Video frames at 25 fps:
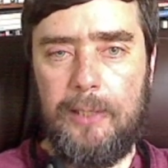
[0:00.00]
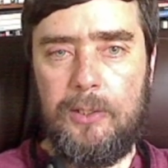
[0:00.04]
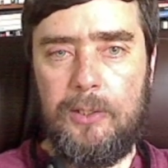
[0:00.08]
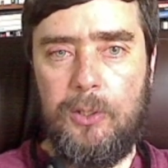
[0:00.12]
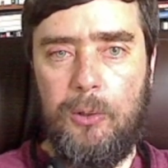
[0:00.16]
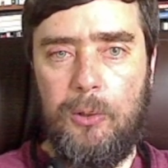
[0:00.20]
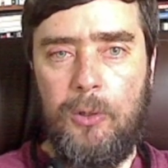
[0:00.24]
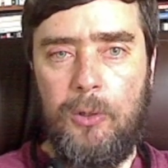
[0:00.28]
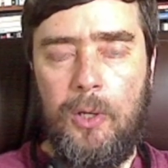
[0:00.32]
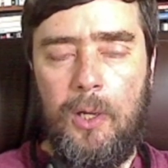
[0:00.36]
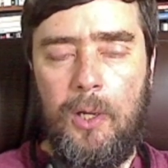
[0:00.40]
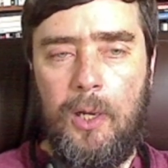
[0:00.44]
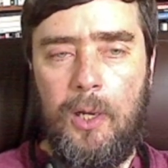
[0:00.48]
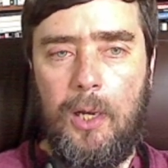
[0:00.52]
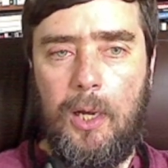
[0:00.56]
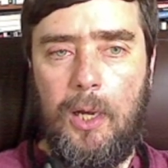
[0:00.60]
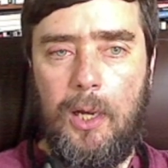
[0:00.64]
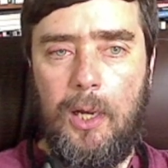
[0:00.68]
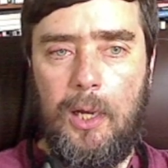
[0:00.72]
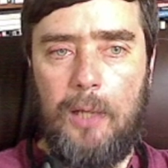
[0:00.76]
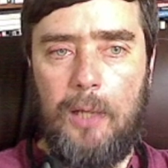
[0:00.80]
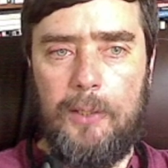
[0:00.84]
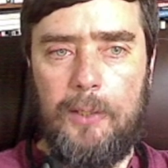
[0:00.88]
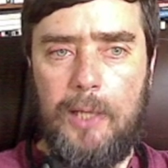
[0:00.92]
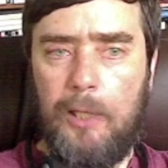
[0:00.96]
So
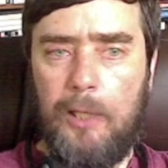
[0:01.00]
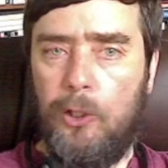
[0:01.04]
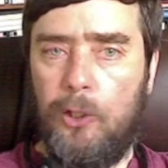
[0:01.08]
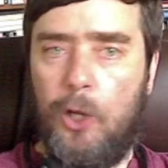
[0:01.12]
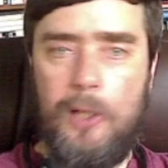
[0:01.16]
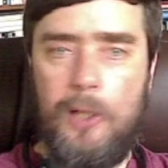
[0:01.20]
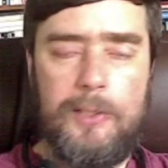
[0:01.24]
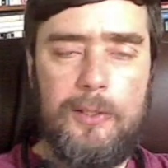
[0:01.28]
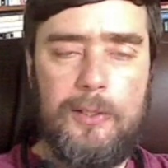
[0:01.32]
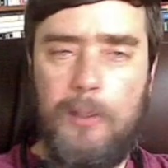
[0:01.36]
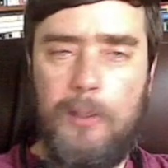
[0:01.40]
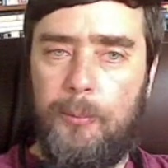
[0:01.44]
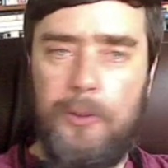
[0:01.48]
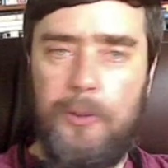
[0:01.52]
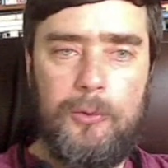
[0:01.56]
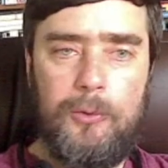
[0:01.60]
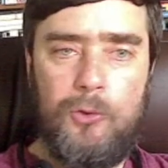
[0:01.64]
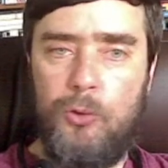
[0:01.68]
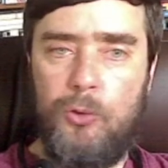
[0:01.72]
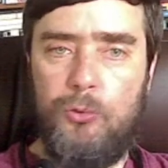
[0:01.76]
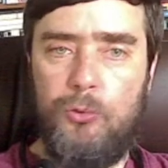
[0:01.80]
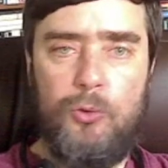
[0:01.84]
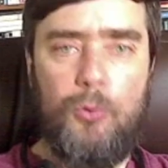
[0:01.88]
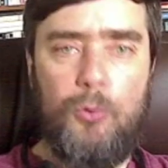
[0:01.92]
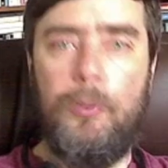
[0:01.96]
uh yeah, lots, I mean,
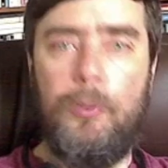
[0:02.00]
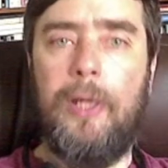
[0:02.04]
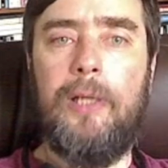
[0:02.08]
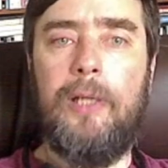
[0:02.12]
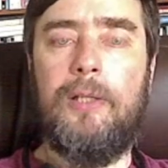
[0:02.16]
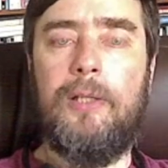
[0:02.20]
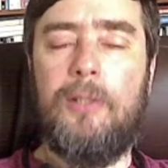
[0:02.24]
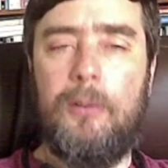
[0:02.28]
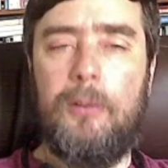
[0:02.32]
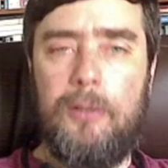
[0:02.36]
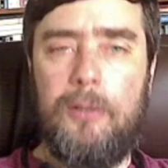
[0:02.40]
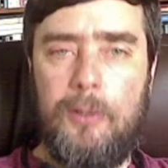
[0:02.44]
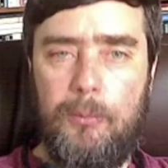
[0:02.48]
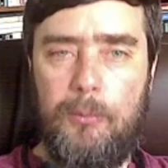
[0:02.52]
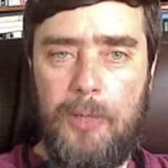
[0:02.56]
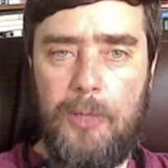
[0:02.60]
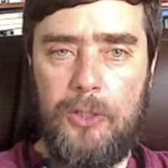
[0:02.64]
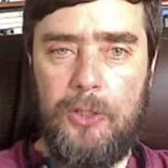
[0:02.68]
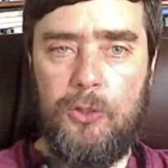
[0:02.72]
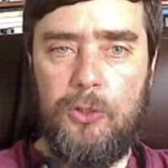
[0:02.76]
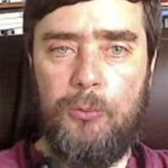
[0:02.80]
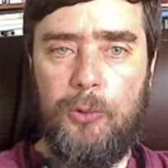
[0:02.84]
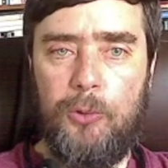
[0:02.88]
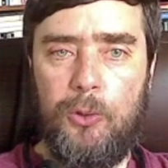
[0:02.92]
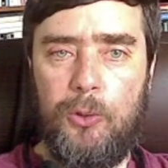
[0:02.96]
too, too many to, to
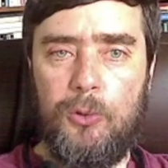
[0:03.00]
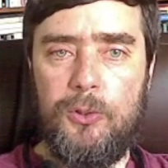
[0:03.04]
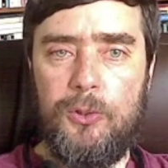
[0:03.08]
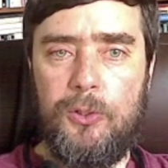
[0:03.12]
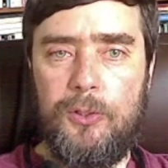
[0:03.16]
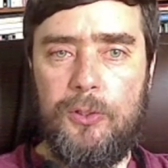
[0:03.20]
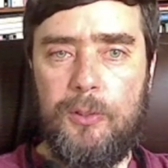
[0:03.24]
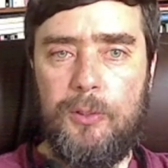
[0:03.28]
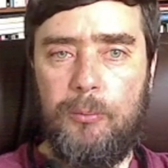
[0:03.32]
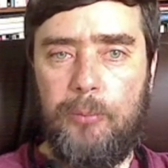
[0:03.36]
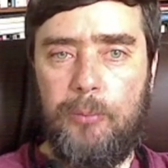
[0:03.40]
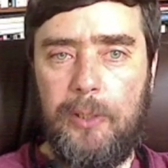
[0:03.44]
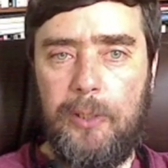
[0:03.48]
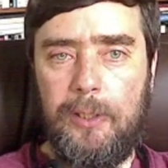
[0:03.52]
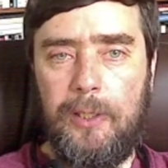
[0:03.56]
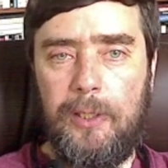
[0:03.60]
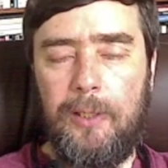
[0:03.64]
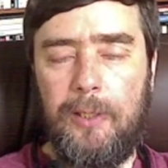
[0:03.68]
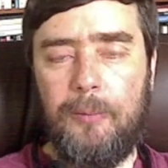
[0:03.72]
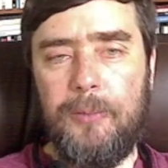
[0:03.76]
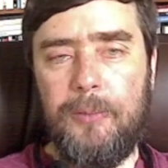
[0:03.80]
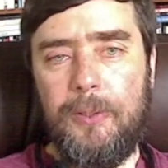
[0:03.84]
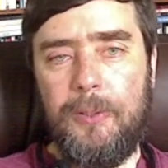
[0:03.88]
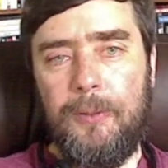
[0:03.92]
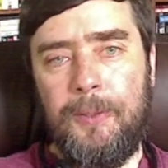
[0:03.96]
mention, but those sure. are some big
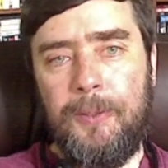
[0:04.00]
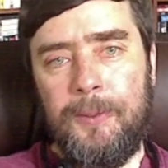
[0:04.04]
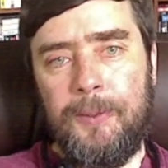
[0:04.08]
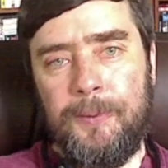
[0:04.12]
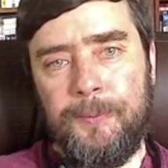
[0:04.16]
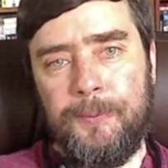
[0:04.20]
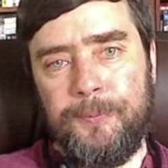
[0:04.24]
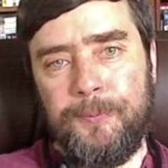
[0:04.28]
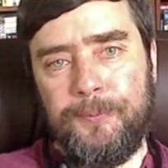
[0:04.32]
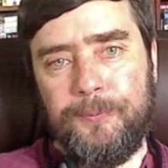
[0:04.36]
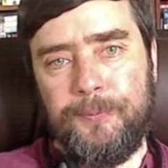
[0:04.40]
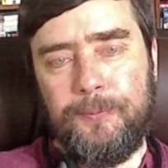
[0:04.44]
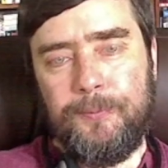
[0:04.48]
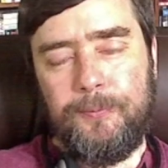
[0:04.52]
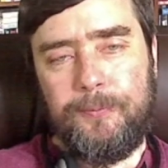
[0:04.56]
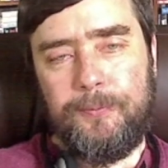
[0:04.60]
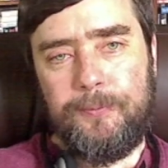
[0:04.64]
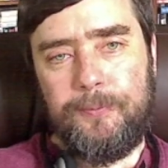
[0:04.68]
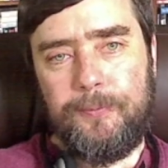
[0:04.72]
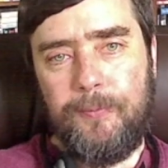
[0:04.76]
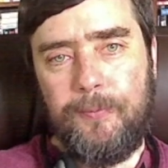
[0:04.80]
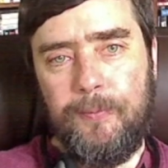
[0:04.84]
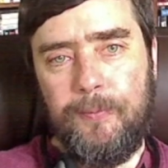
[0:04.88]
names. Sure, sure.